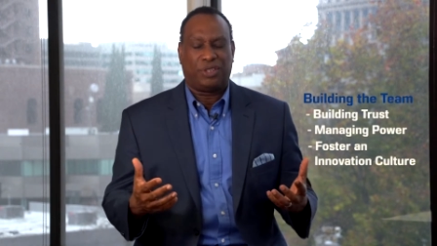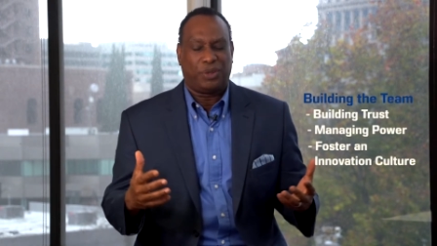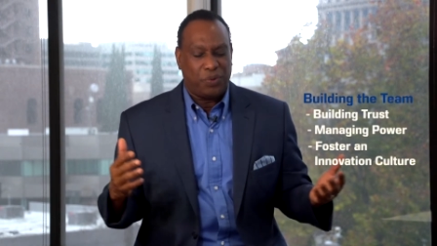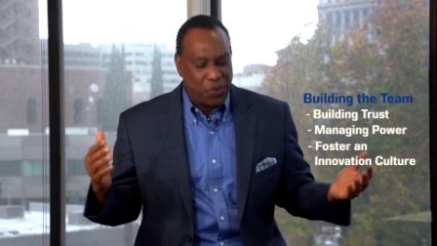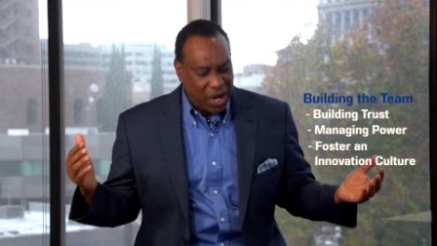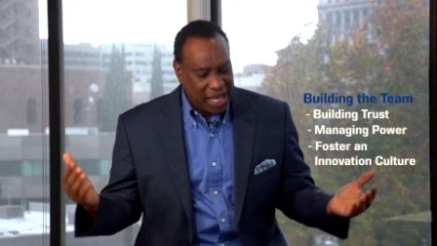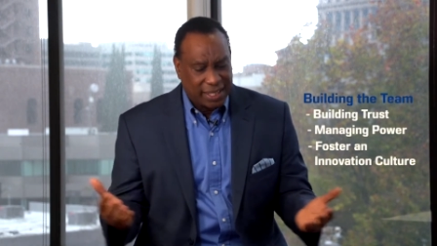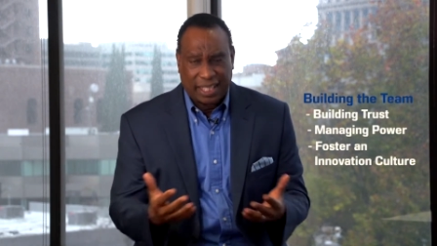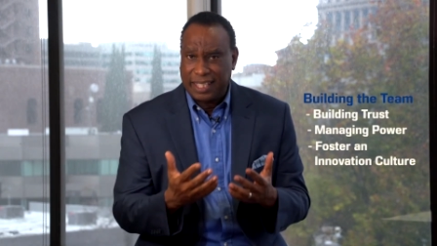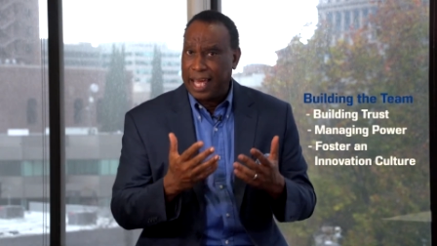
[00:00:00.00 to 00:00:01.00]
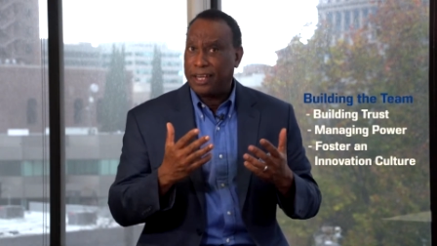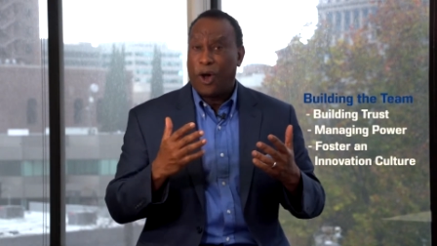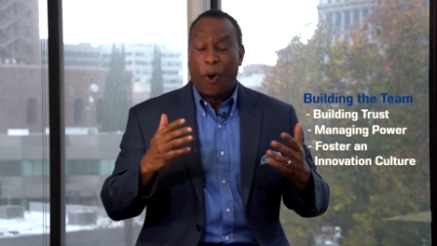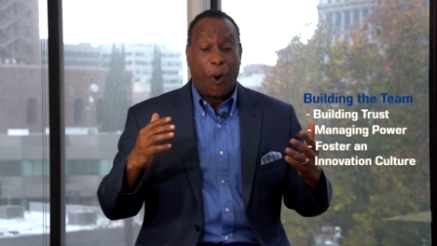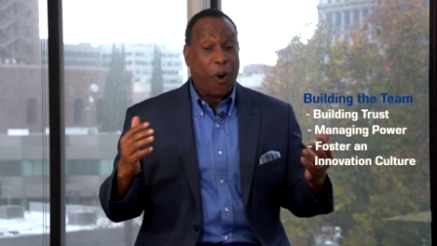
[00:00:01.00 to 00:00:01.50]
The reason that
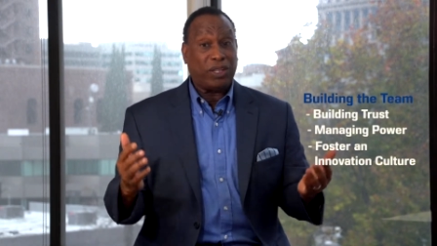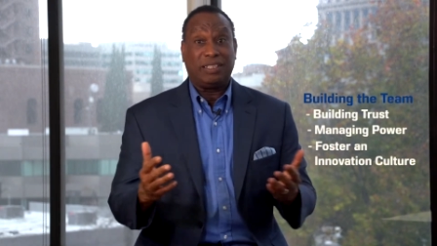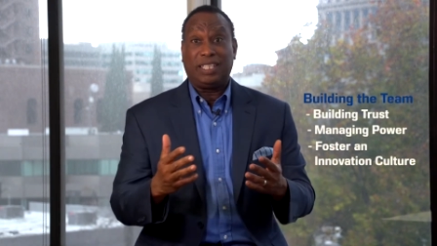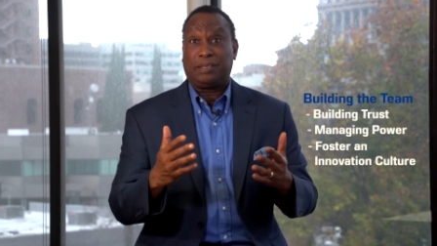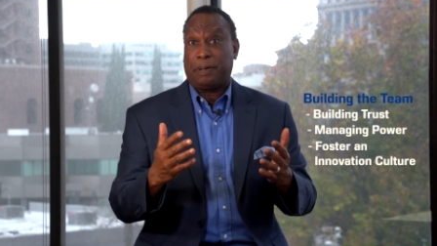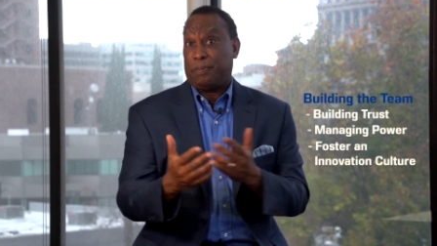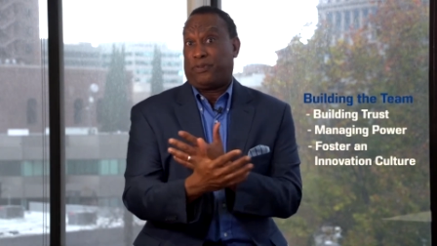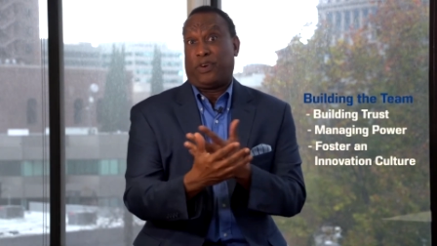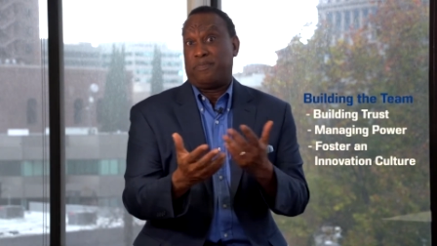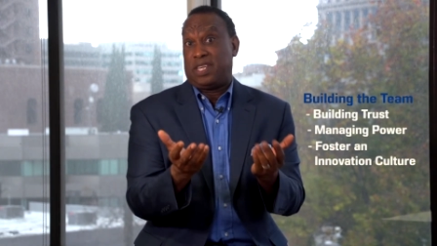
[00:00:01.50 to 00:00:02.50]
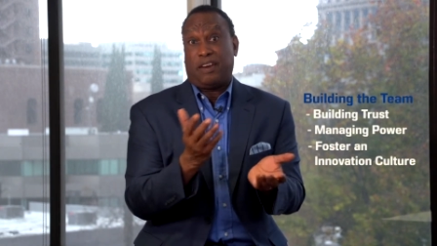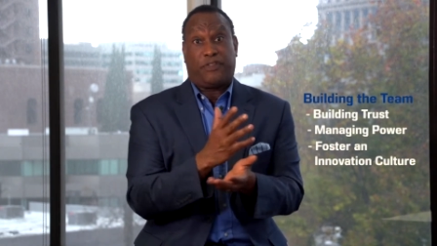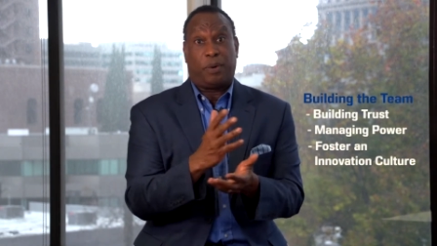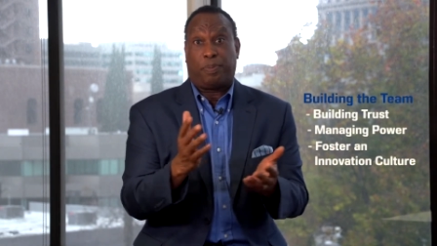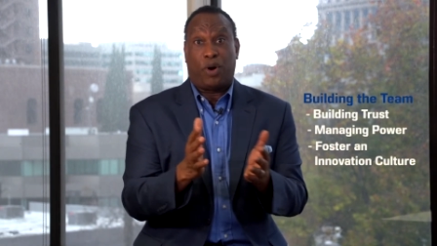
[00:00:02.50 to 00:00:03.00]
all of these people from
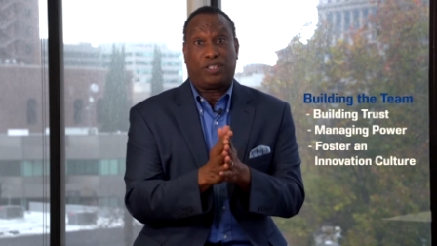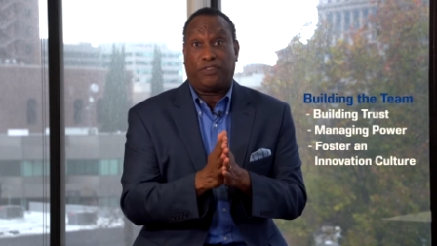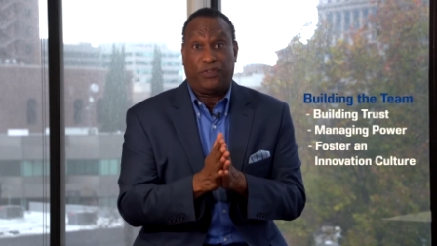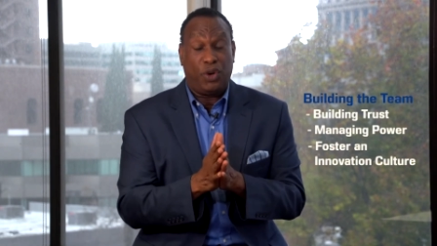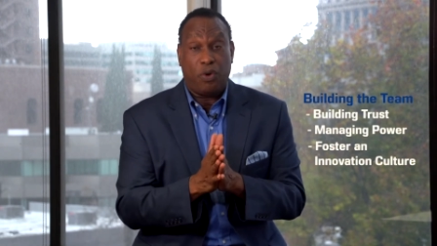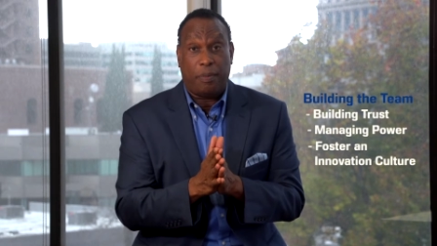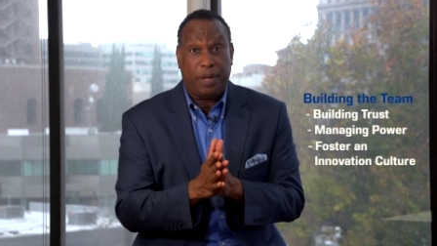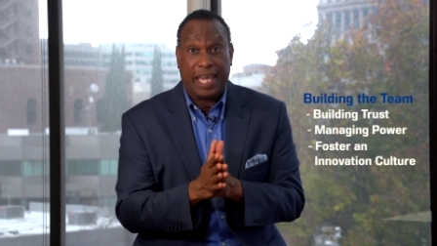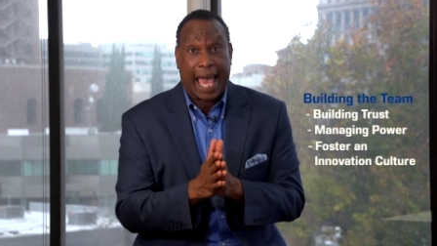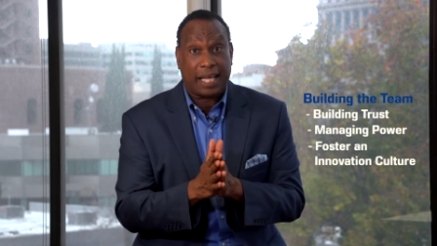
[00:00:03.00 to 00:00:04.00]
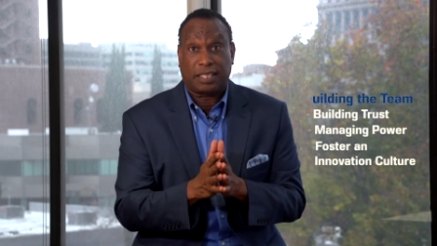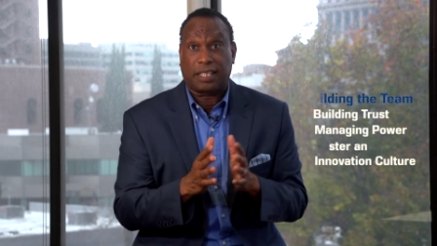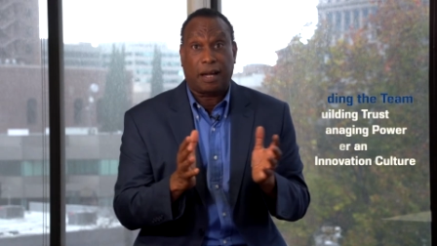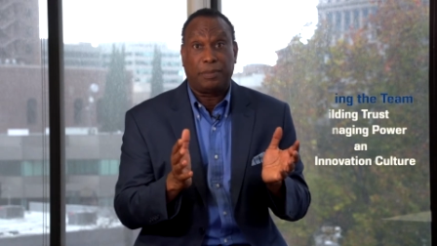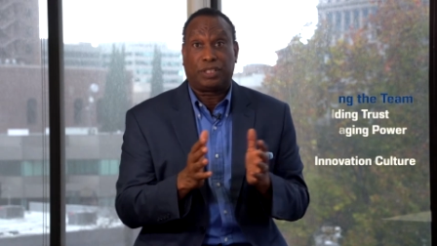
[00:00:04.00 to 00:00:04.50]
different points of view are being asked to
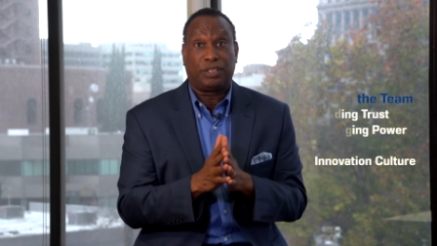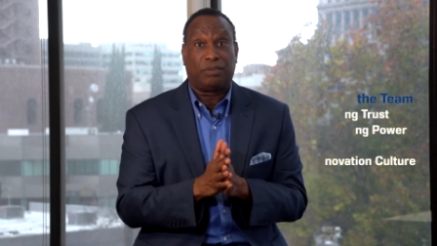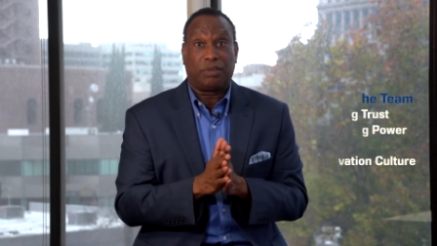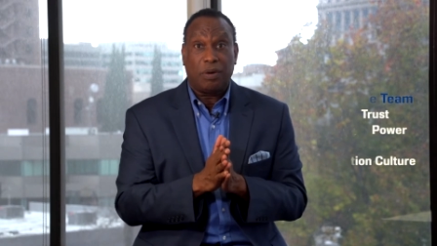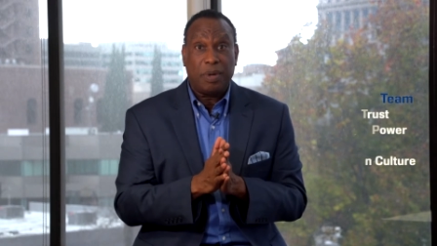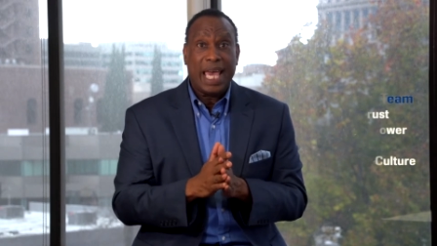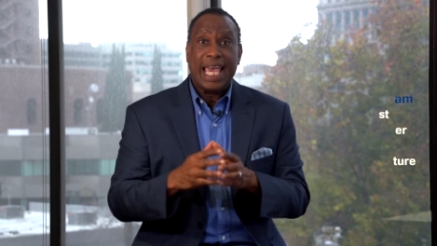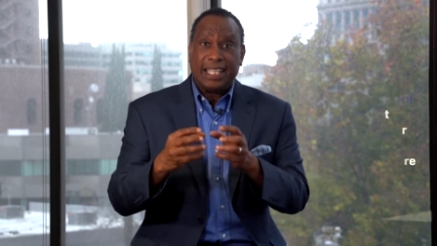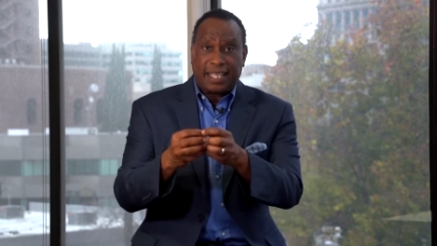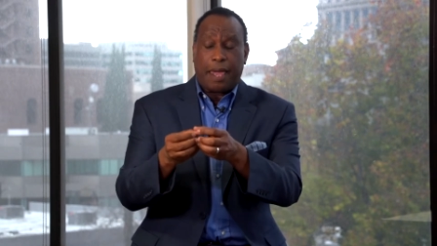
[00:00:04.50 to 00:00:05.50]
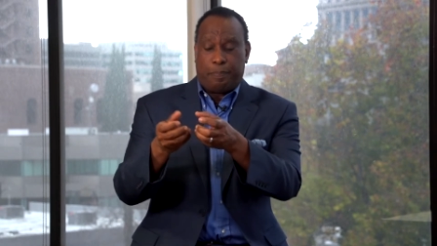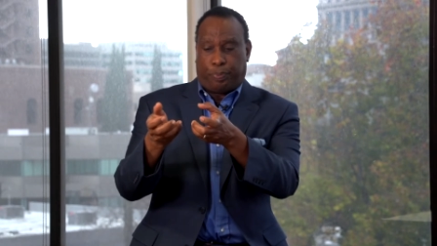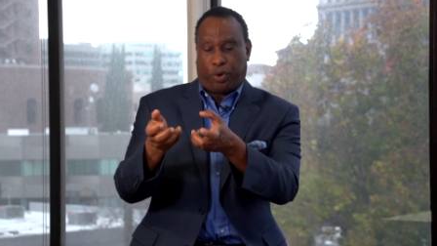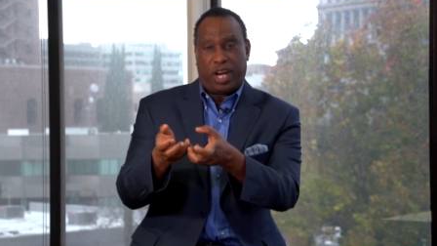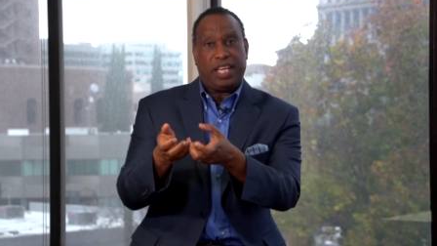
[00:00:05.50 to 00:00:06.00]
come into the room is they
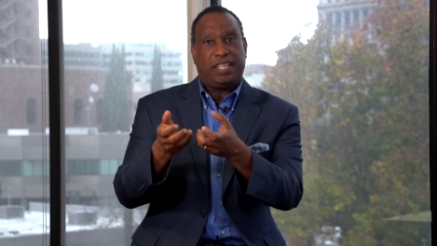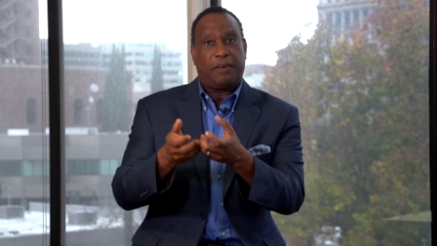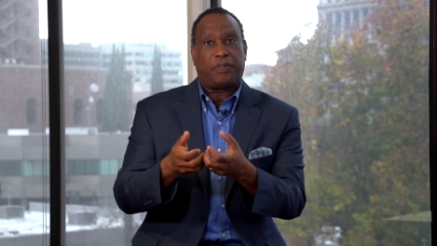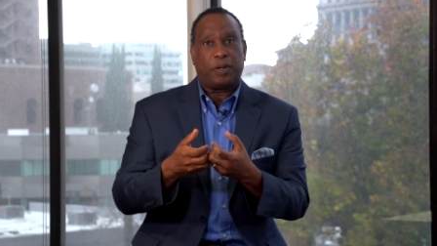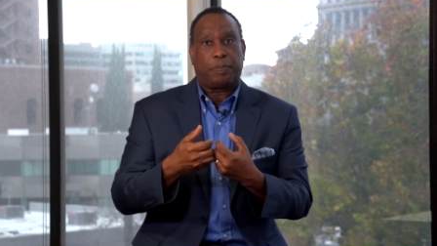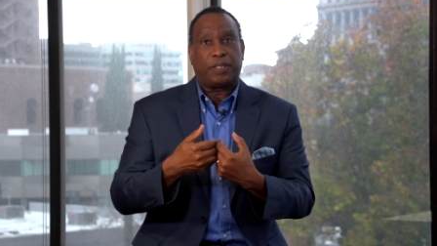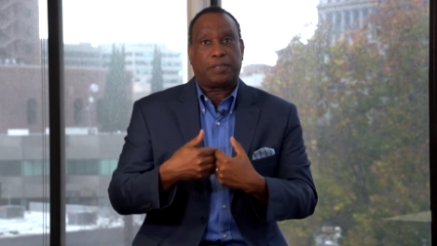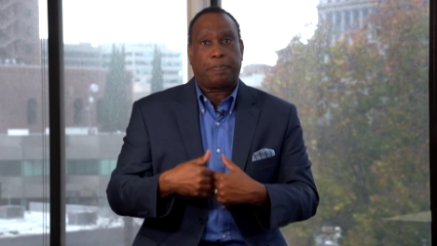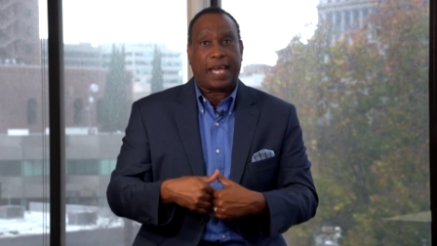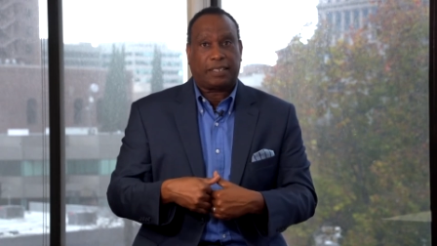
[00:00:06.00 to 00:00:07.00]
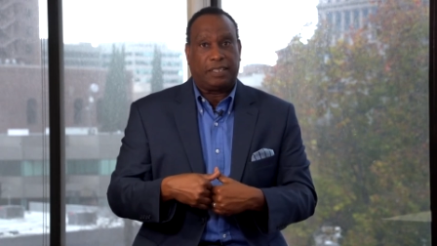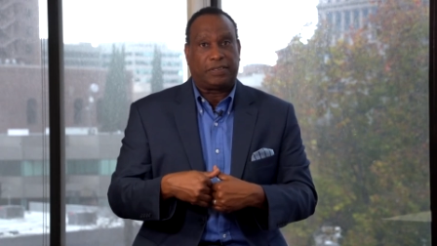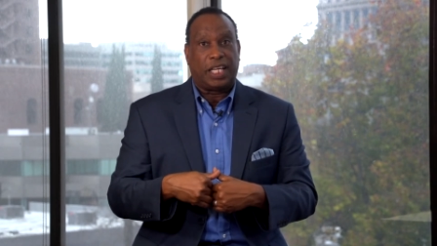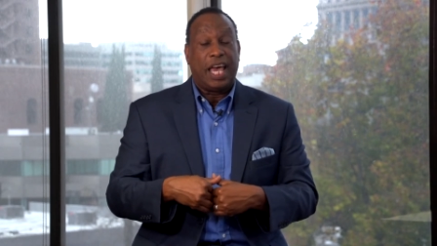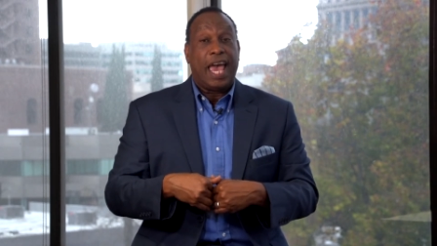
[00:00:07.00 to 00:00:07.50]
bring different
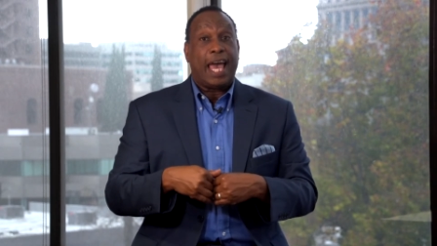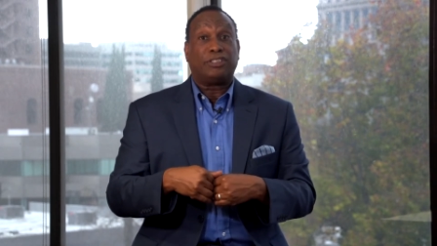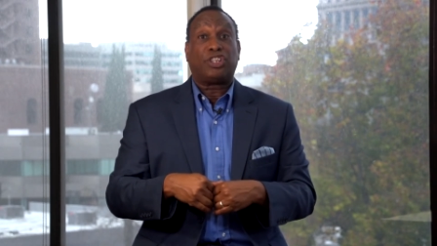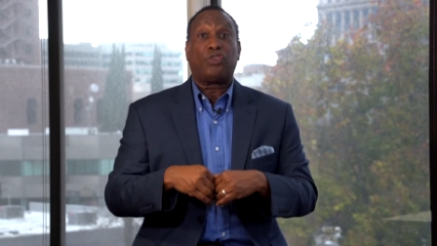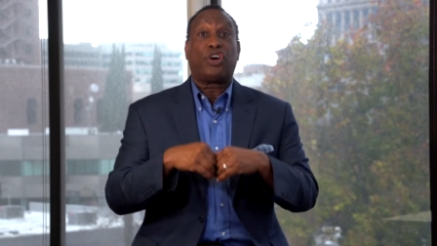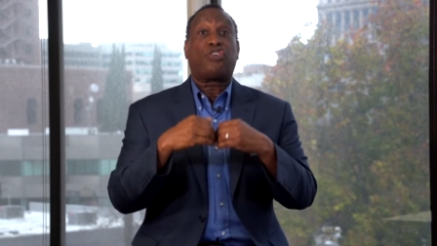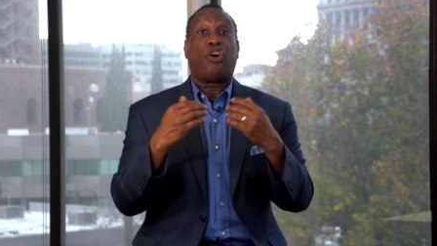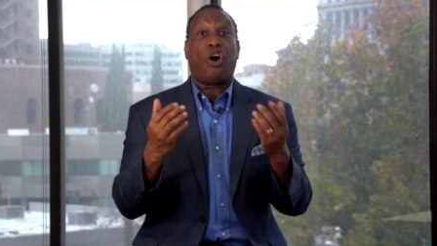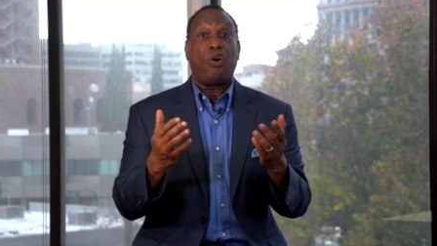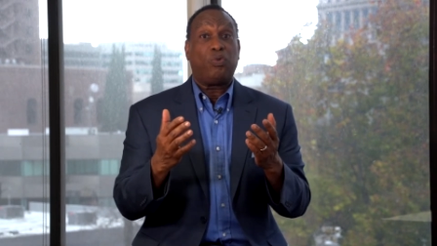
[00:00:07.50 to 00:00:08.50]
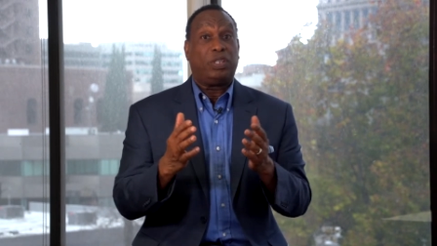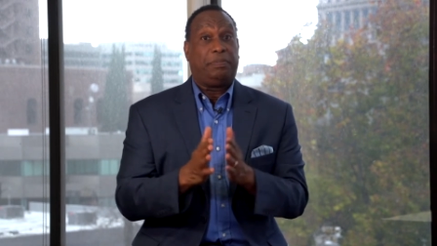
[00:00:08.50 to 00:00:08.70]
perspectives. And so the goal would